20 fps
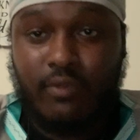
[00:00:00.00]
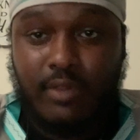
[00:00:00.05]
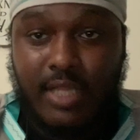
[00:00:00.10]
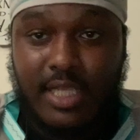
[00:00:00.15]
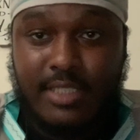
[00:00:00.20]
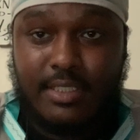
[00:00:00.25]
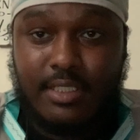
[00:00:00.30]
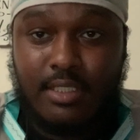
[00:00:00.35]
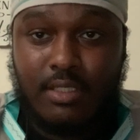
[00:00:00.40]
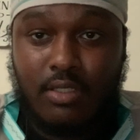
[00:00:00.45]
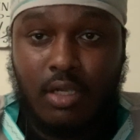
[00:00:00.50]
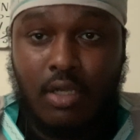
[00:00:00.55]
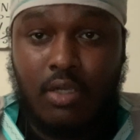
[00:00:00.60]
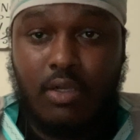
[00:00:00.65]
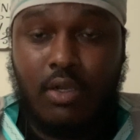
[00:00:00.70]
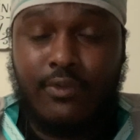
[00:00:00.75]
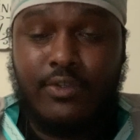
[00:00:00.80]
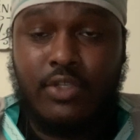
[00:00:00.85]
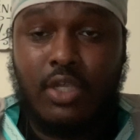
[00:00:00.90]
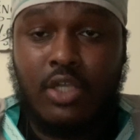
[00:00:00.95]
lesson, a,
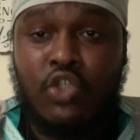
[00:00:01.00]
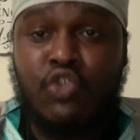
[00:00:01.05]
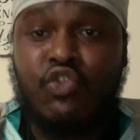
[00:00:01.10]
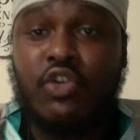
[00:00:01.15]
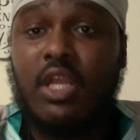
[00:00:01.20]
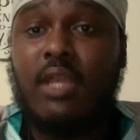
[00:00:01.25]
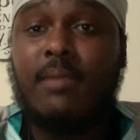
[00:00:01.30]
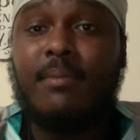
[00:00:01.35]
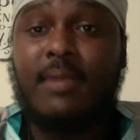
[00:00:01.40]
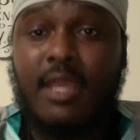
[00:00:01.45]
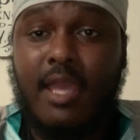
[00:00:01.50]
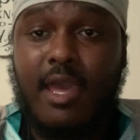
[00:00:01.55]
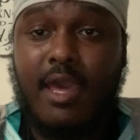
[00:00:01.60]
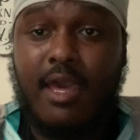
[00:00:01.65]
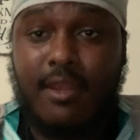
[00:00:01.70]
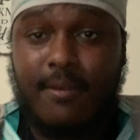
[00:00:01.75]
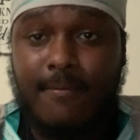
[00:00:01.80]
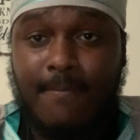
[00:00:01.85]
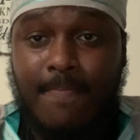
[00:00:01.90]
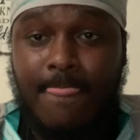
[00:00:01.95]
a, a dream he had,